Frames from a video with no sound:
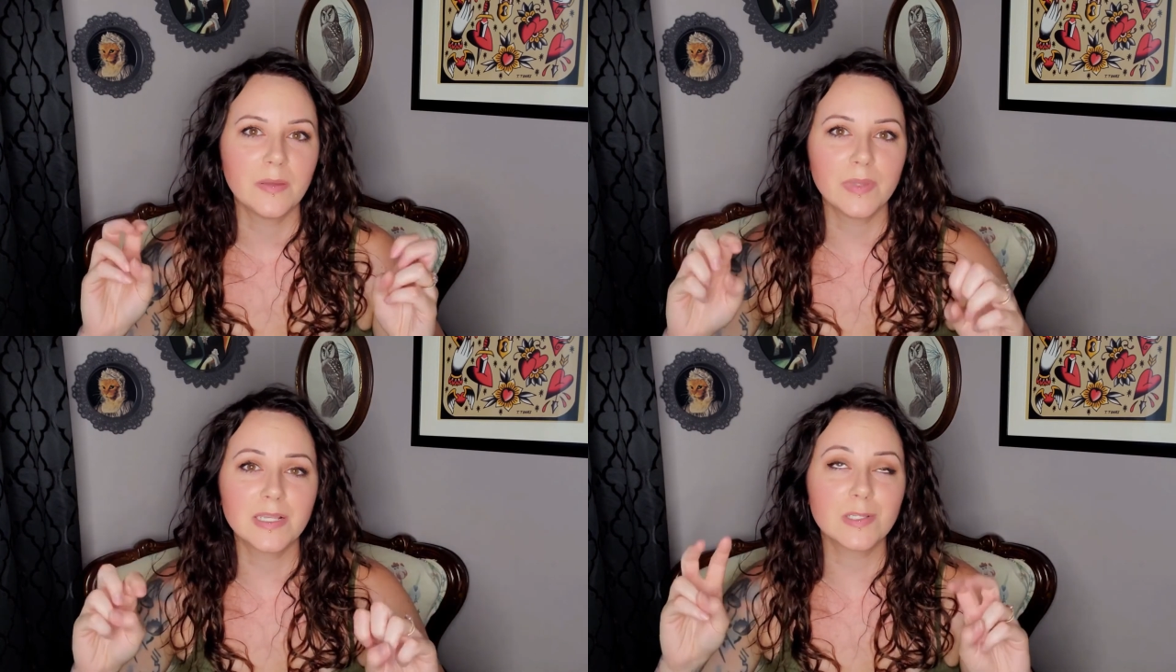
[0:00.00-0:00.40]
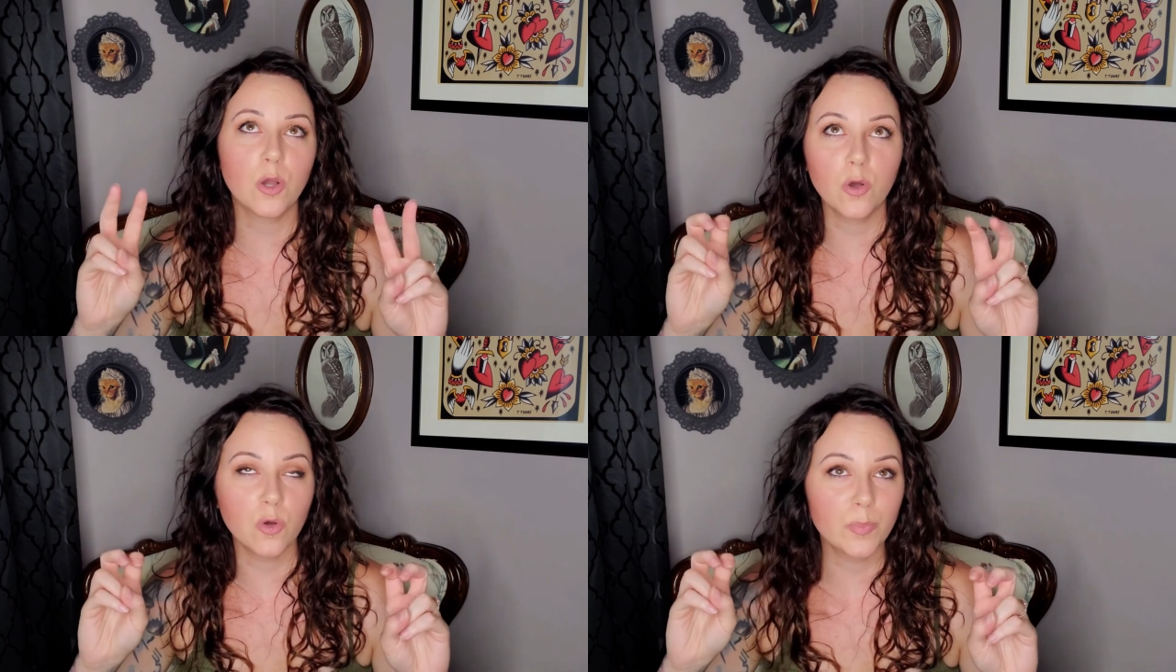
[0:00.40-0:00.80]
because
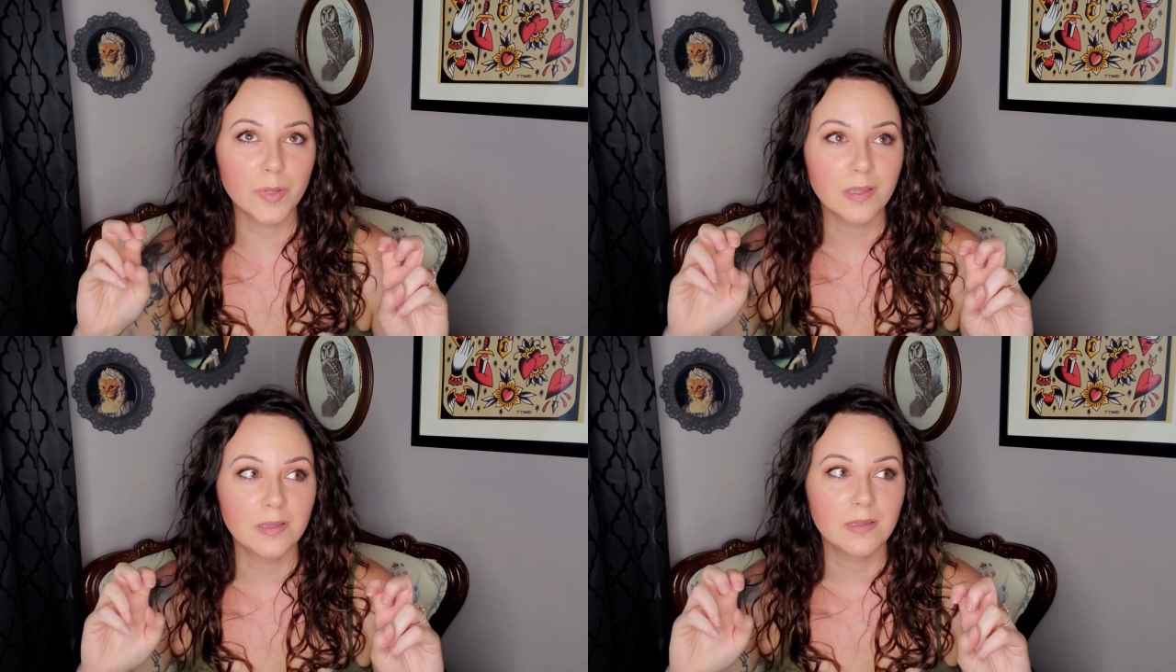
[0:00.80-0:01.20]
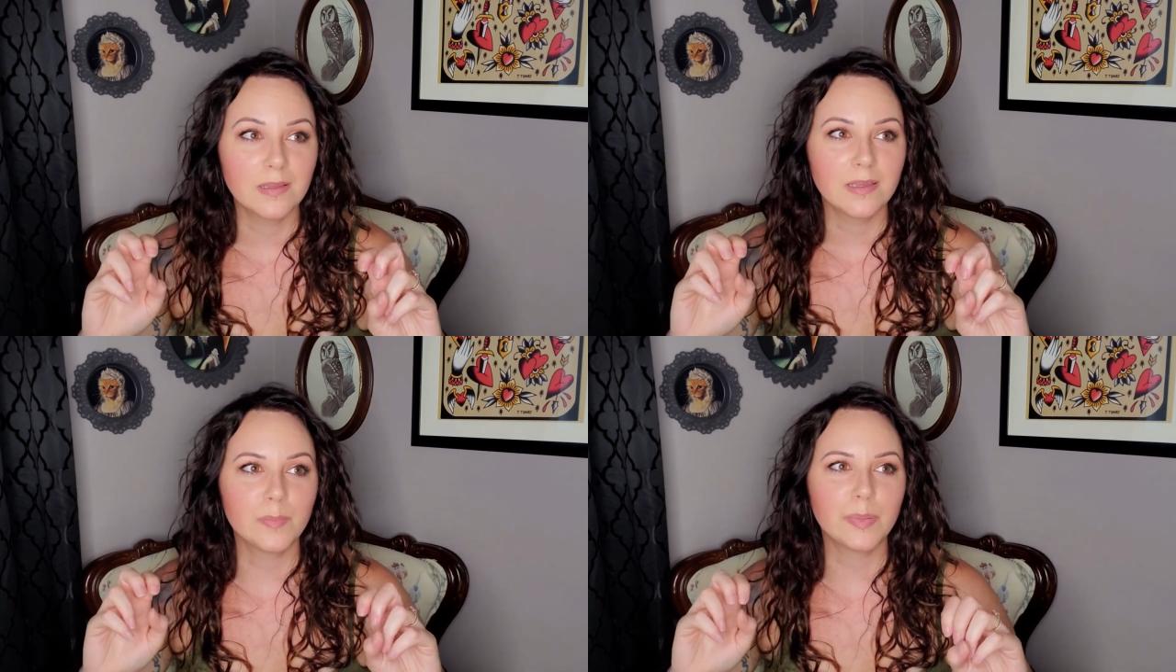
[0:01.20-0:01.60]
hope
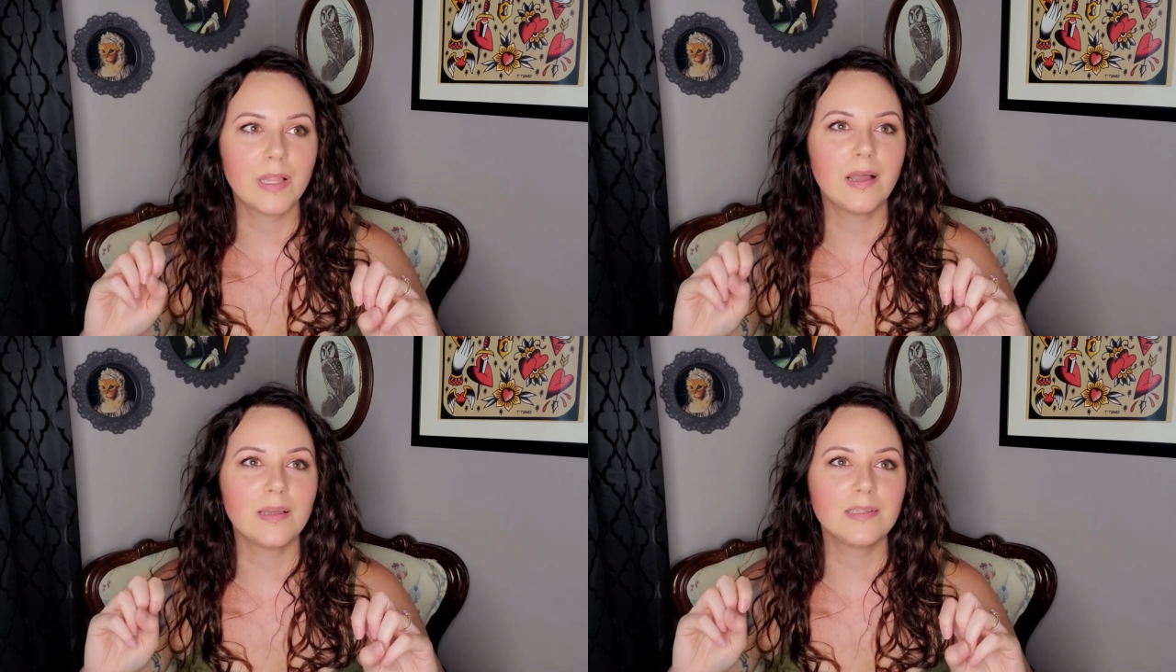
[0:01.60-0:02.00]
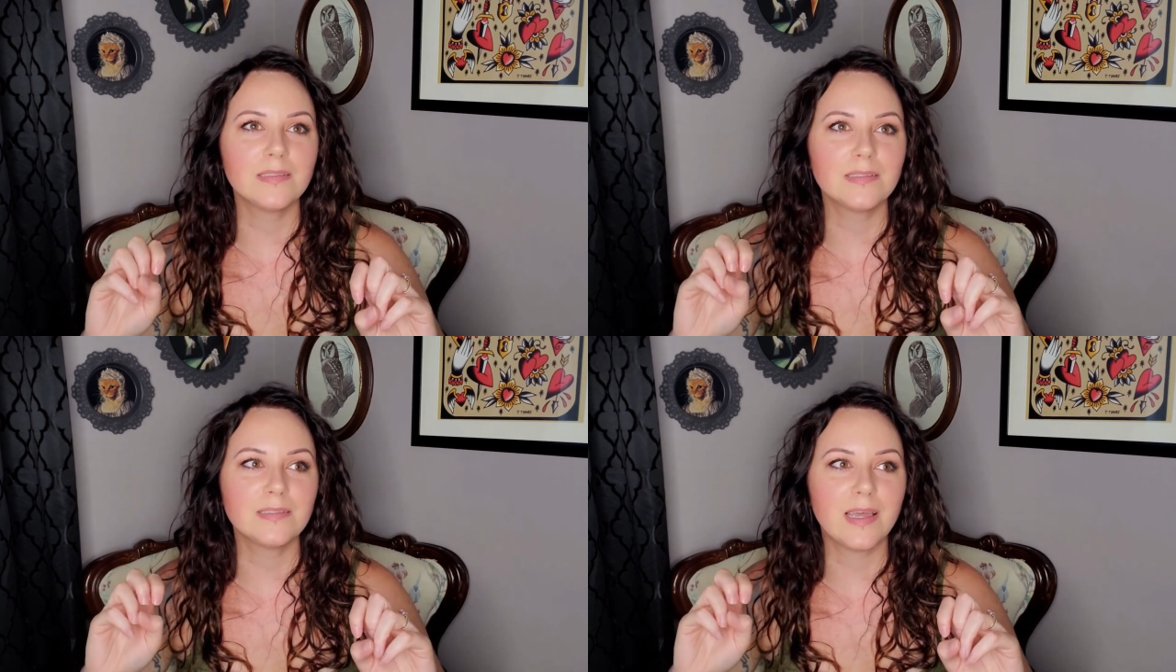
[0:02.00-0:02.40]

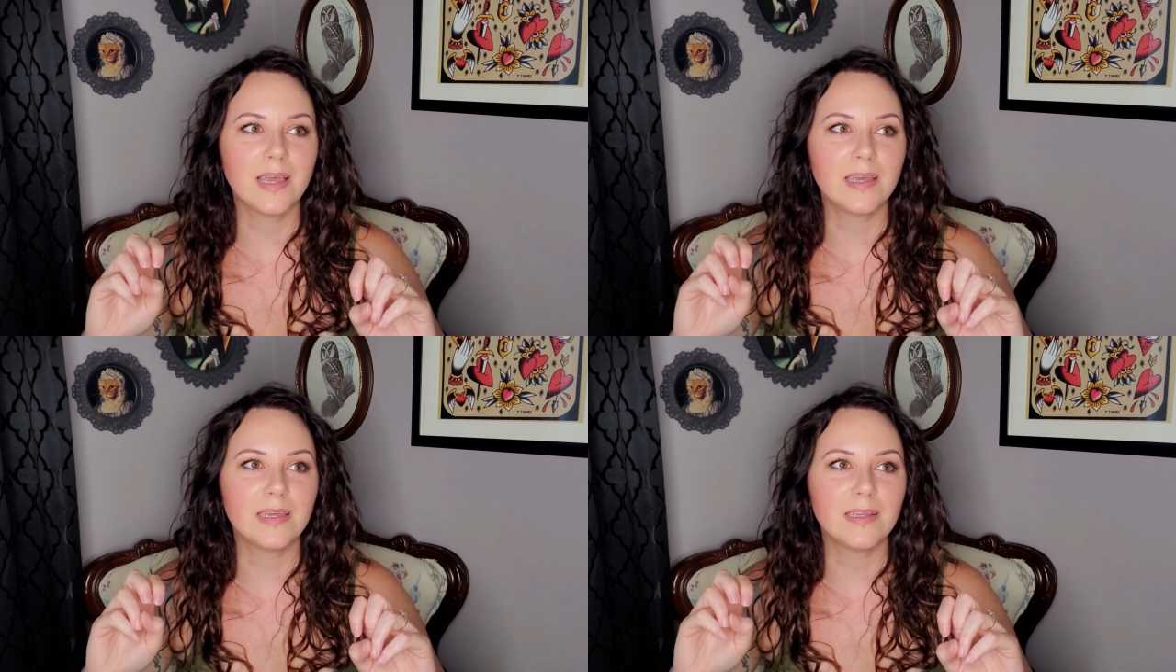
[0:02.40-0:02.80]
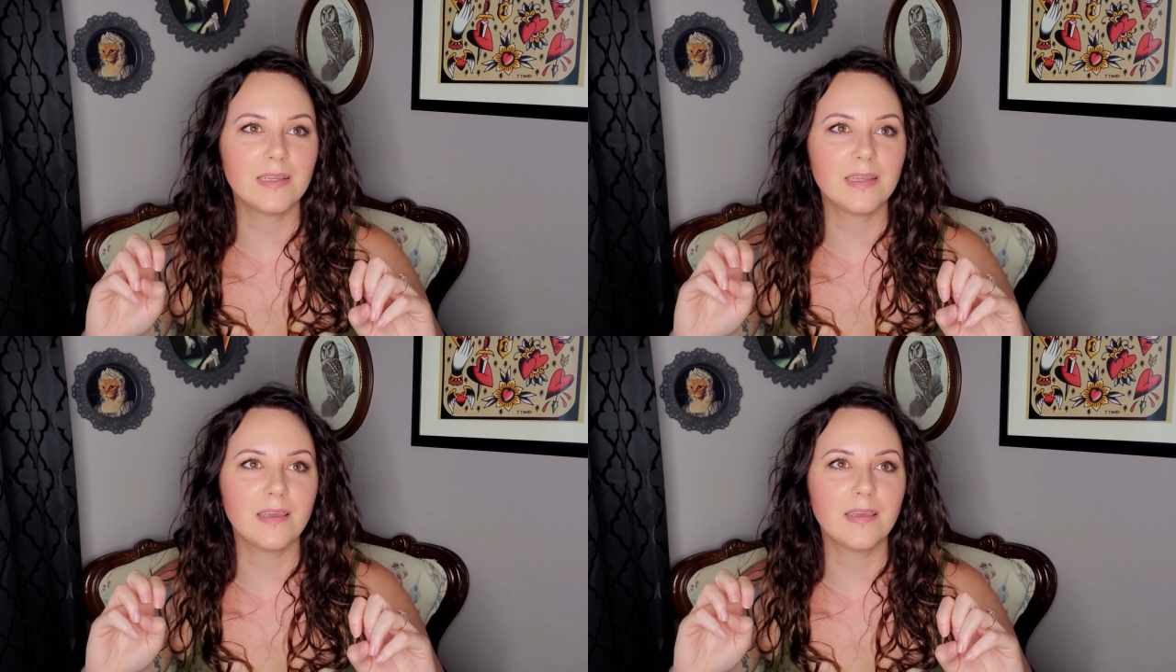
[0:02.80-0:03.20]
implies that
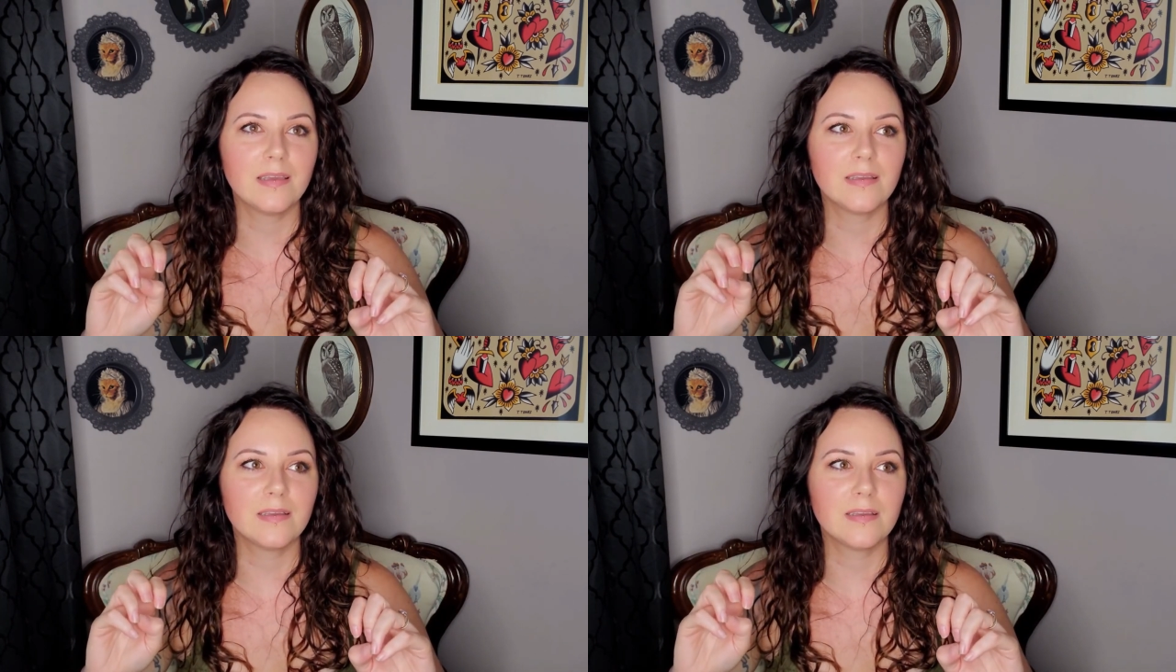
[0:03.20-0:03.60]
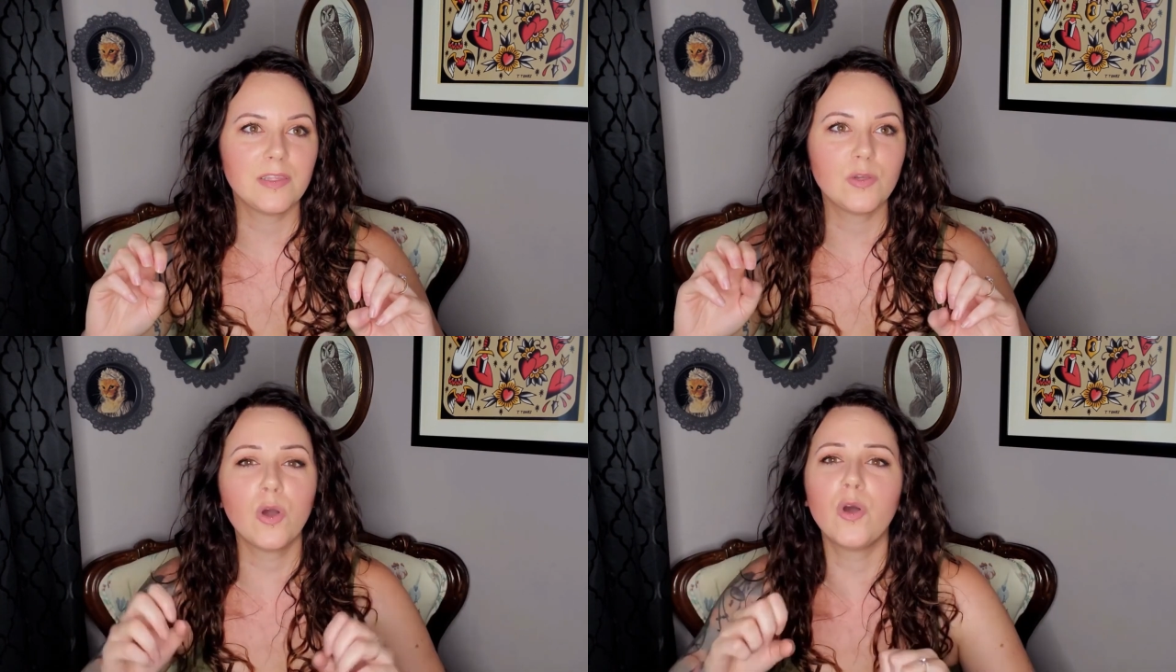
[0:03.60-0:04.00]

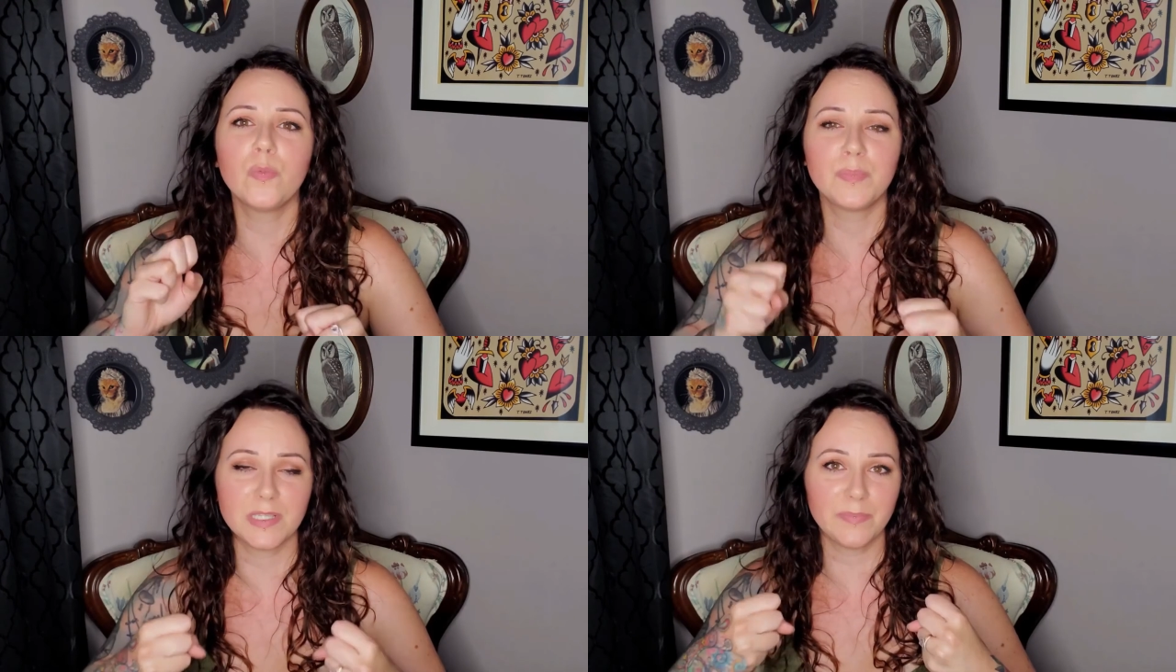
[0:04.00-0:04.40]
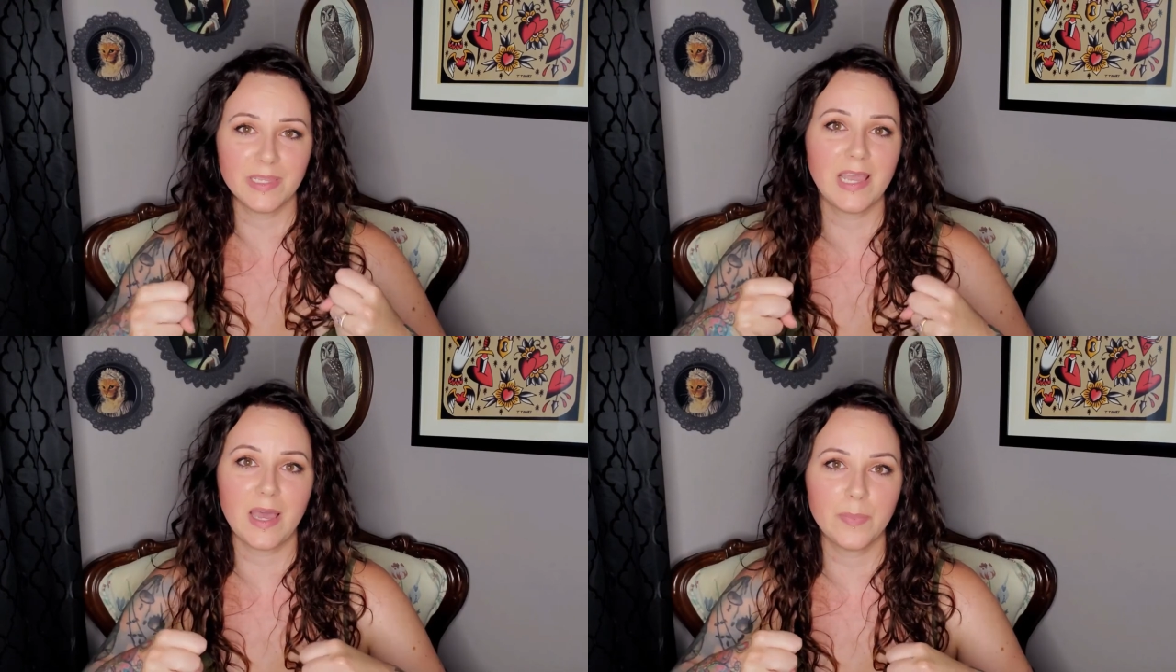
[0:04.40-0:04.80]
you hope something
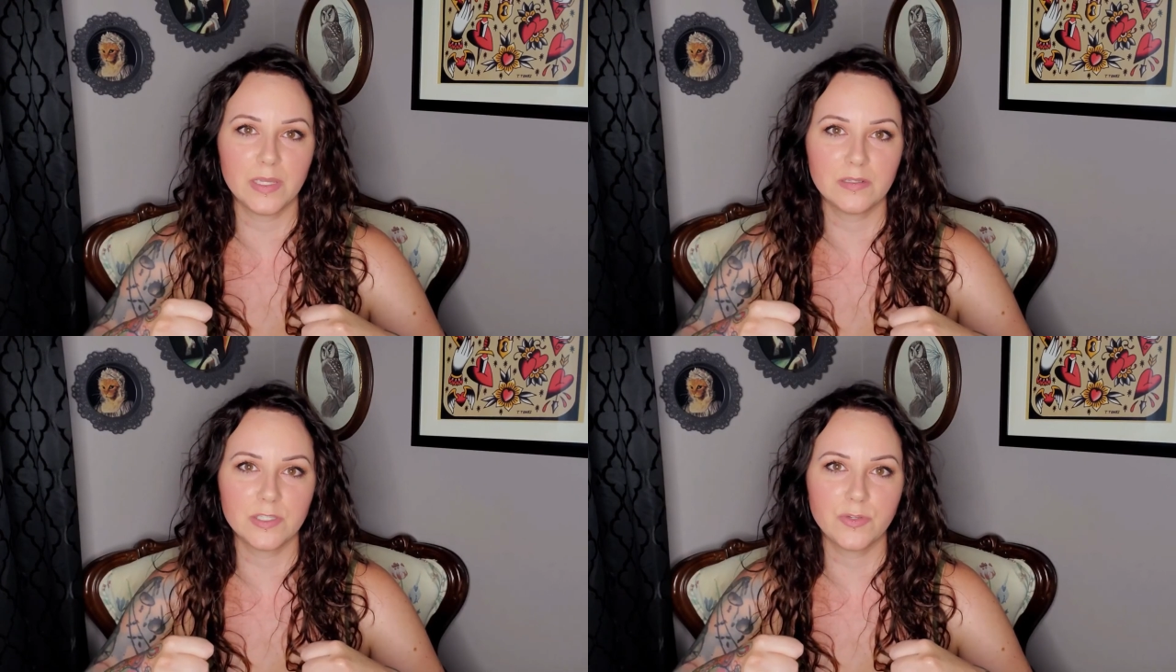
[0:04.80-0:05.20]
happens.